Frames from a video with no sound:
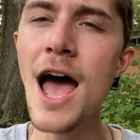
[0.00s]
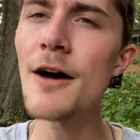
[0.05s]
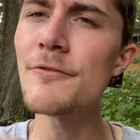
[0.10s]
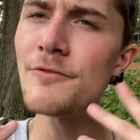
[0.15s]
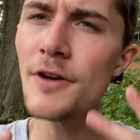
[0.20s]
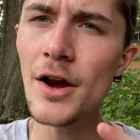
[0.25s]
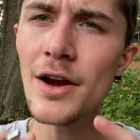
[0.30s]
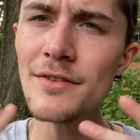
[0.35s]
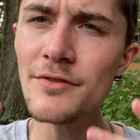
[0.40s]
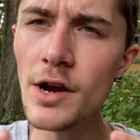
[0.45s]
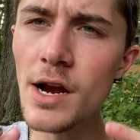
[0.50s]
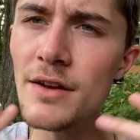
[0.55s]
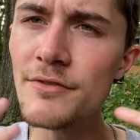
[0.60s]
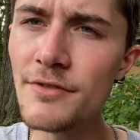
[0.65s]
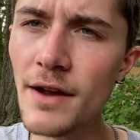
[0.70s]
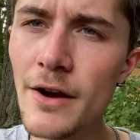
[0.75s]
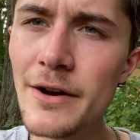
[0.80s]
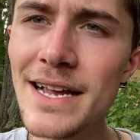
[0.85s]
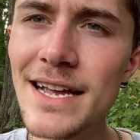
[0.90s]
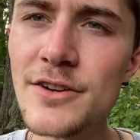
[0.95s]
A very, very,
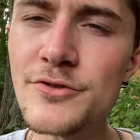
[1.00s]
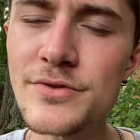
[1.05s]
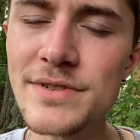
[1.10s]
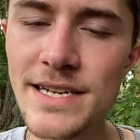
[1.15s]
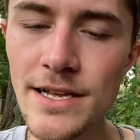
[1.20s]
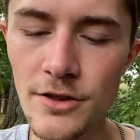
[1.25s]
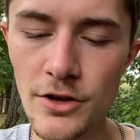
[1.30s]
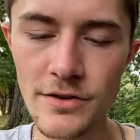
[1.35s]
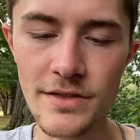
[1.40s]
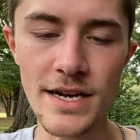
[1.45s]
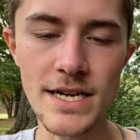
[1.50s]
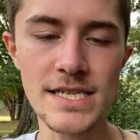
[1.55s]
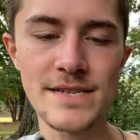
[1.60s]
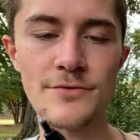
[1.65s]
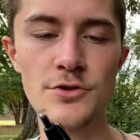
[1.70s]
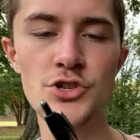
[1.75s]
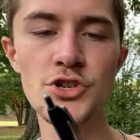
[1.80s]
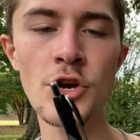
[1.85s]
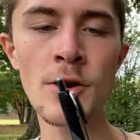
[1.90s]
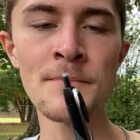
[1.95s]
very interesting look, that is
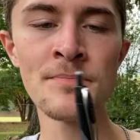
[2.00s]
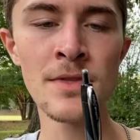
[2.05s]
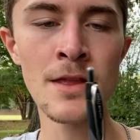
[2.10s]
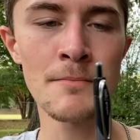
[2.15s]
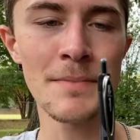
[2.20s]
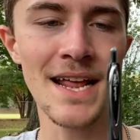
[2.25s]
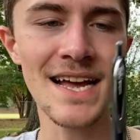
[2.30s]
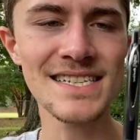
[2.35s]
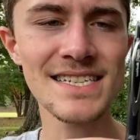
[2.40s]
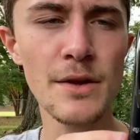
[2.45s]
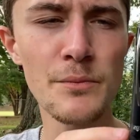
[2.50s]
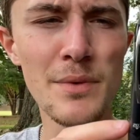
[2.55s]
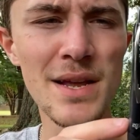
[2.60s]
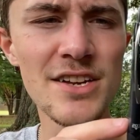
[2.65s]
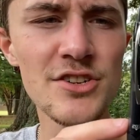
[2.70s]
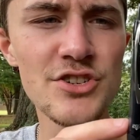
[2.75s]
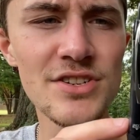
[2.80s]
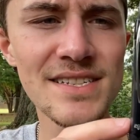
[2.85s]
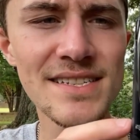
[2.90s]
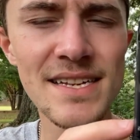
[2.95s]
for sure. But as I said, we
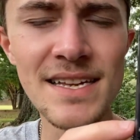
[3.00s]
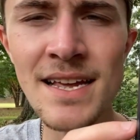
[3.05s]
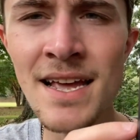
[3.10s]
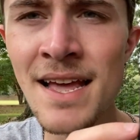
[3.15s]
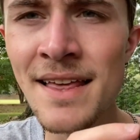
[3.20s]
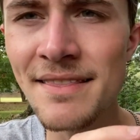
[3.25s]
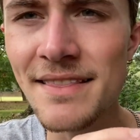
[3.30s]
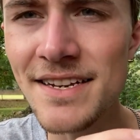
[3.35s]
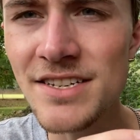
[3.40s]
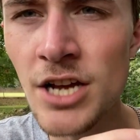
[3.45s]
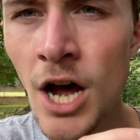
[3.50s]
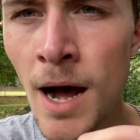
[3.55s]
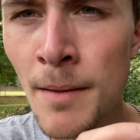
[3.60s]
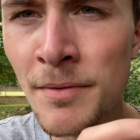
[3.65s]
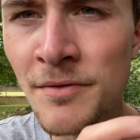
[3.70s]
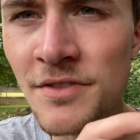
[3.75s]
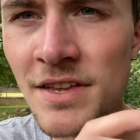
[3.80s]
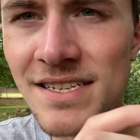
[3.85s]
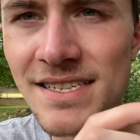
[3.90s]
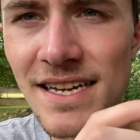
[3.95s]
can just see the top
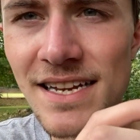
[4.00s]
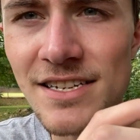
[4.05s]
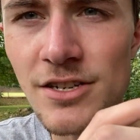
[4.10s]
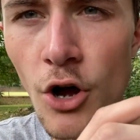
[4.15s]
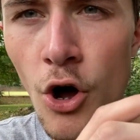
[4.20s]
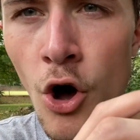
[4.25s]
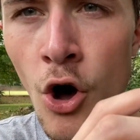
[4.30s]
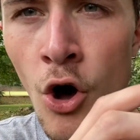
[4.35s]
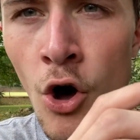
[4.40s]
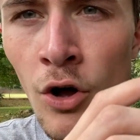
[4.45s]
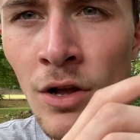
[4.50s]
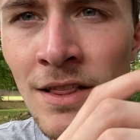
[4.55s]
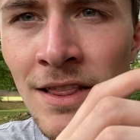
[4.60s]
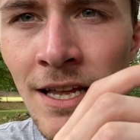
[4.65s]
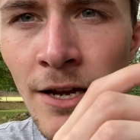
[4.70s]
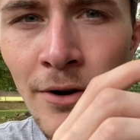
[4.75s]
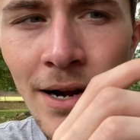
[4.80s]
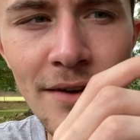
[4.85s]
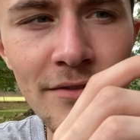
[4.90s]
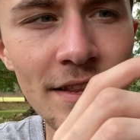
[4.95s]
of this is all
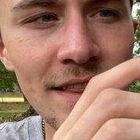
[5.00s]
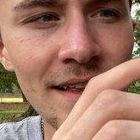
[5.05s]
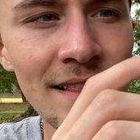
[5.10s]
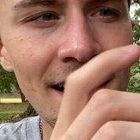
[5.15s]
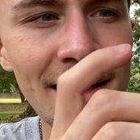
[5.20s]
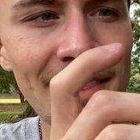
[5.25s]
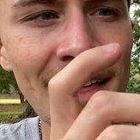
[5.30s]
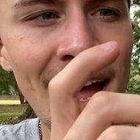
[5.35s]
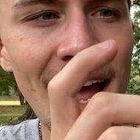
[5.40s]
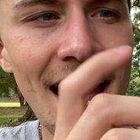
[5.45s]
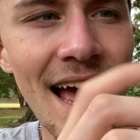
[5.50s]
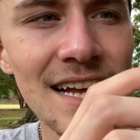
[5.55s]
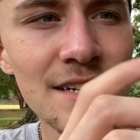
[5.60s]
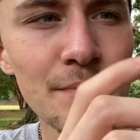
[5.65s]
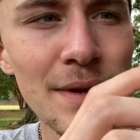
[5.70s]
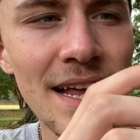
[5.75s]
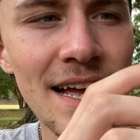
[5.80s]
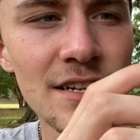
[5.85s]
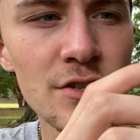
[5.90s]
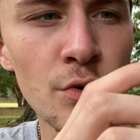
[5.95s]
clear and everything like that. As
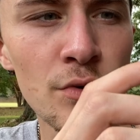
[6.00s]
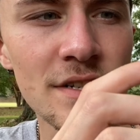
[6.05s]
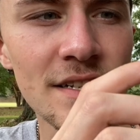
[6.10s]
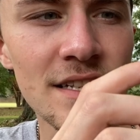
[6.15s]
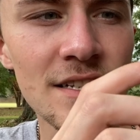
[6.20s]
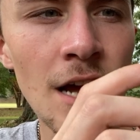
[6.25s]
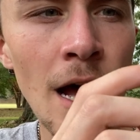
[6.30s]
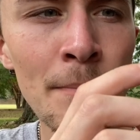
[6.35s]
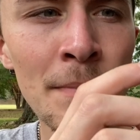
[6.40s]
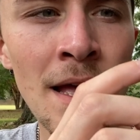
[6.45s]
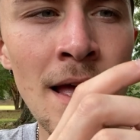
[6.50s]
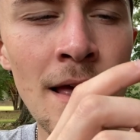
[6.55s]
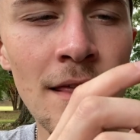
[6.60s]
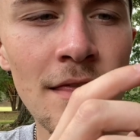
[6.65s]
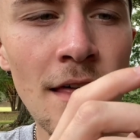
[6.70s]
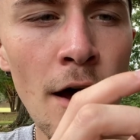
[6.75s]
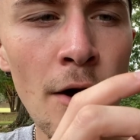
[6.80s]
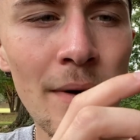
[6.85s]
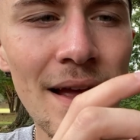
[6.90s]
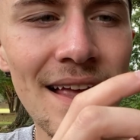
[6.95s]
we get towards the top,
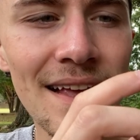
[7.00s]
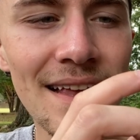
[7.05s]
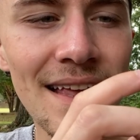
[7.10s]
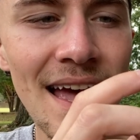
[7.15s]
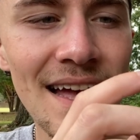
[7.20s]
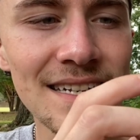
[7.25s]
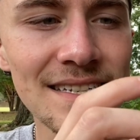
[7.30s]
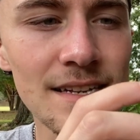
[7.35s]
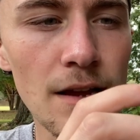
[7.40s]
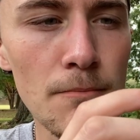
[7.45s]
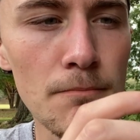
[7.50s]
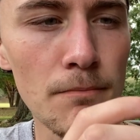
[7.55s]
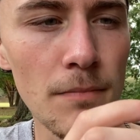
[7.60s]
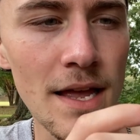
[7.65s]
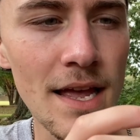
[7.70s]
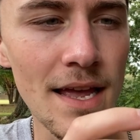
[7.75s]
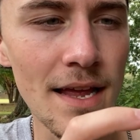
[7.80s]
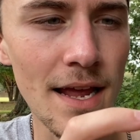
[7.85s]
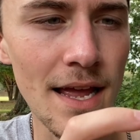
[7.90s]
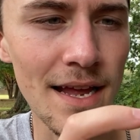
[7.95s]
though,
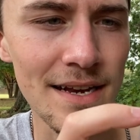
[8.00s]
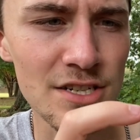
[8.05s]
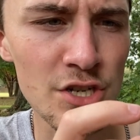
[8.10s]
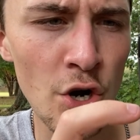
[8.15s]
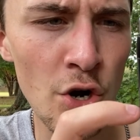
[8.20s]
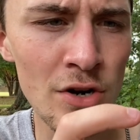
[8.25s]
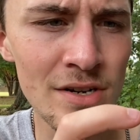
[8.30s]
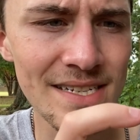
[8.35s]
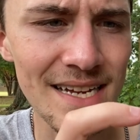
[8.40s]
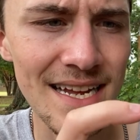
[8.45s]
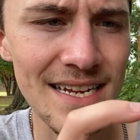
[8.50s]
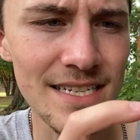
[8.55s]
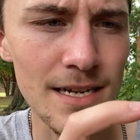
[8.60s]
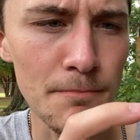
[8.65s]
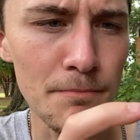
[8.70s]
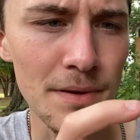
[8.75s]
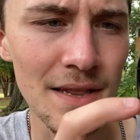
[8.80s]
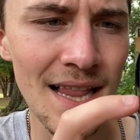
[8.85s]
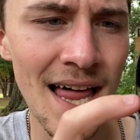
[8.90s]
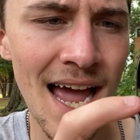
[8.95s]
it turns into
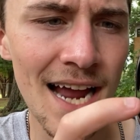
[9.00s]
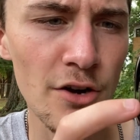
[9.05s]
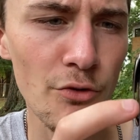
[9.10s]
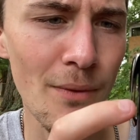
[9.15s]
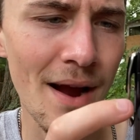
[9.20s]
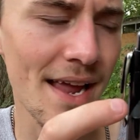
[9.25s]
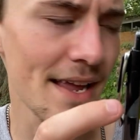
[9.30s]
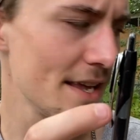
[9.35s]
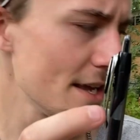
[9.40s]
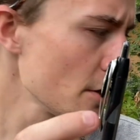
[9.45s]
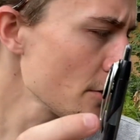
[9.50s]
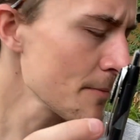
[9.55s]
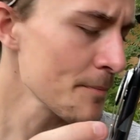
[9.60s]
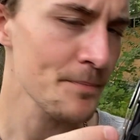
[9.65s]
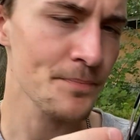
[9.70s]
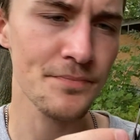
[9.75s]
black right here.